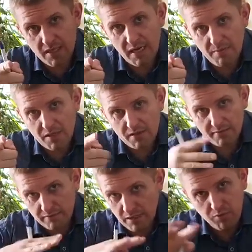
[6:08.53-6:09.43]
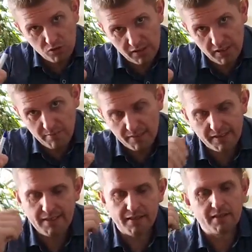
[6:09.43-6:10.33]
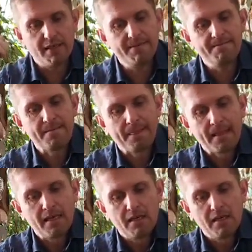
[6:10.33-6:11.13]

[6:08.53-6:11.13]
terrible. Why? Because of a stop.